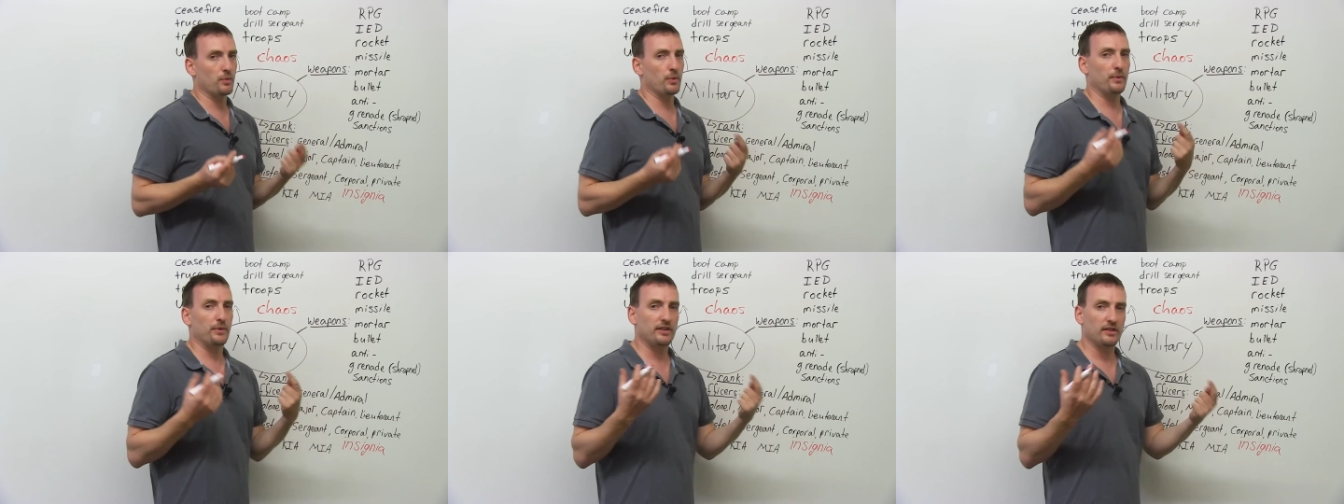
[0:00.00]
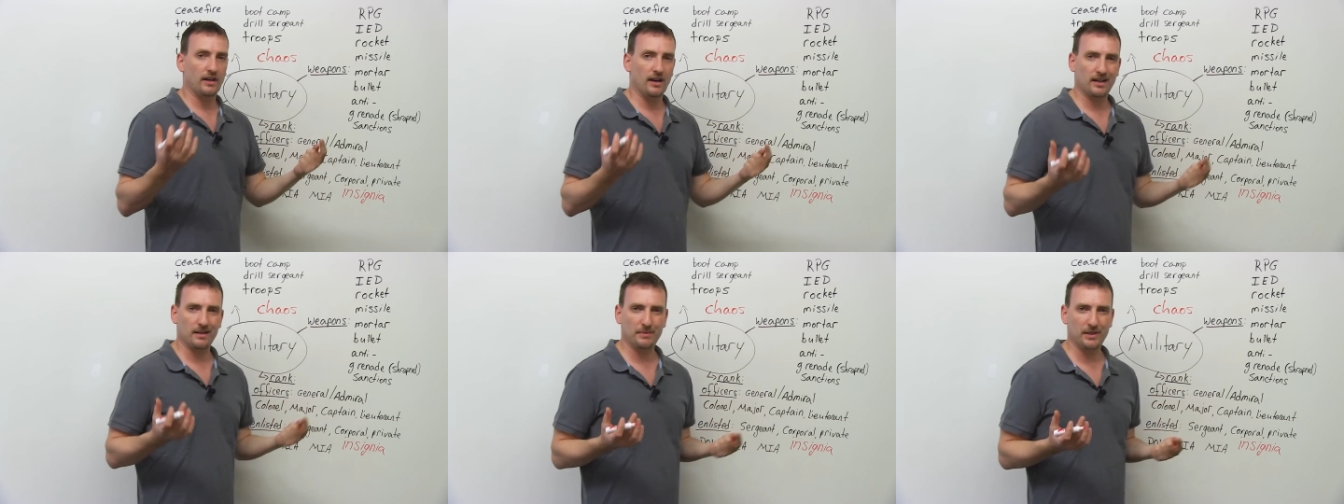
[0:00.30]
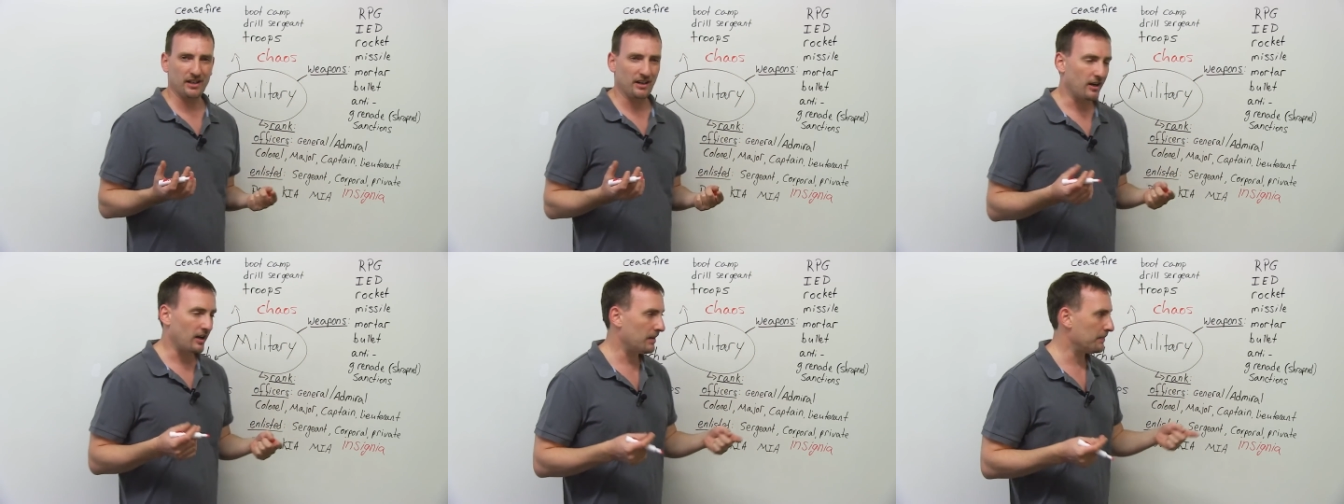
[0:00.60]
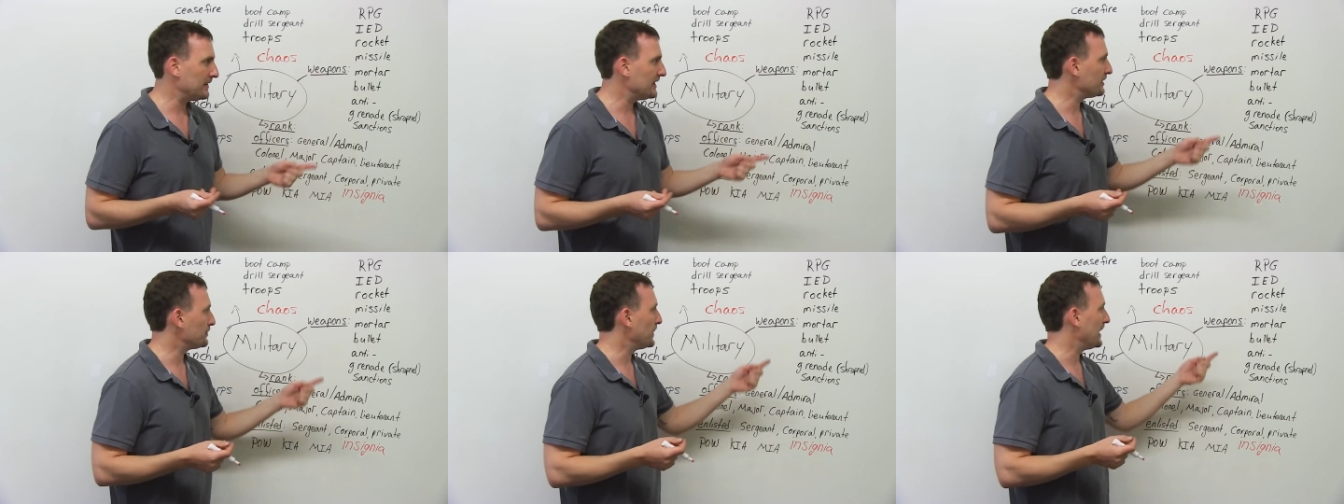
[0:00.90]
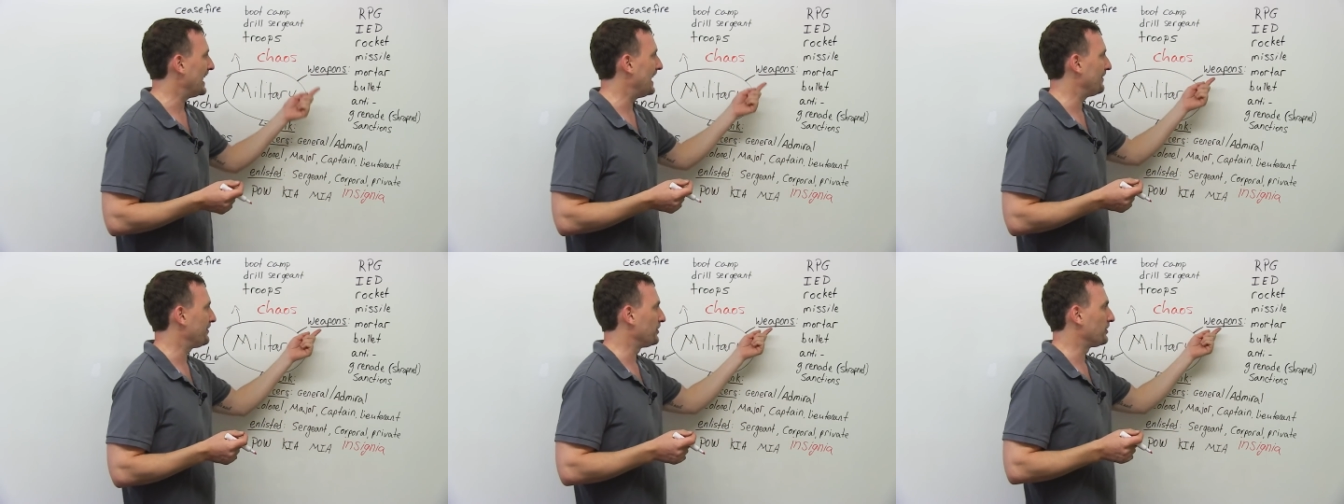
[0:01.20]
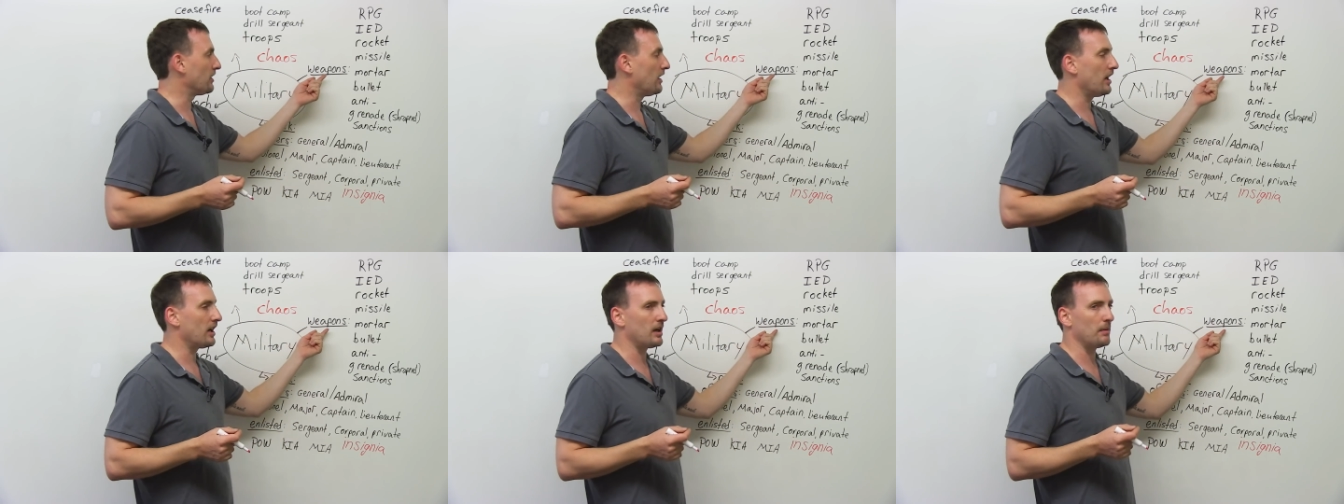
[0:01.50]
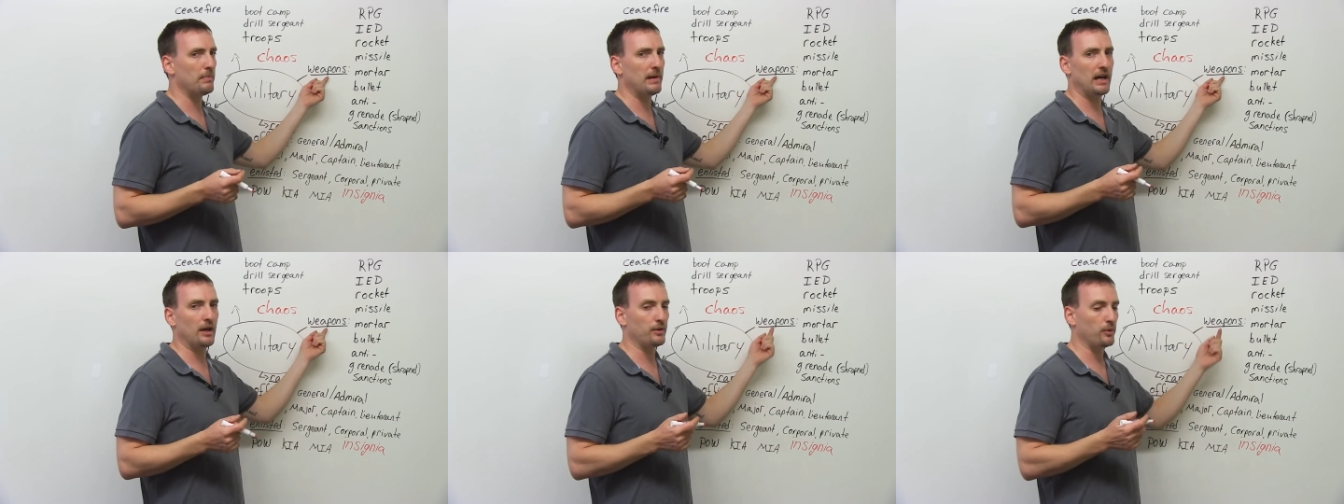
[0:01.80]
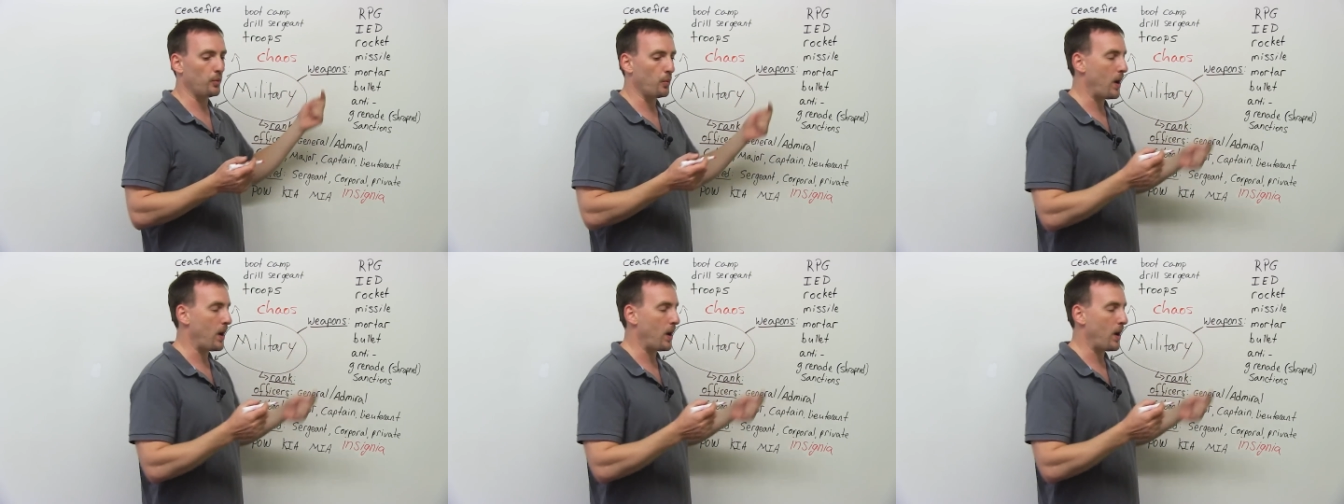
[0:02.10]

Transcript: when we talk about armies, we have to talk about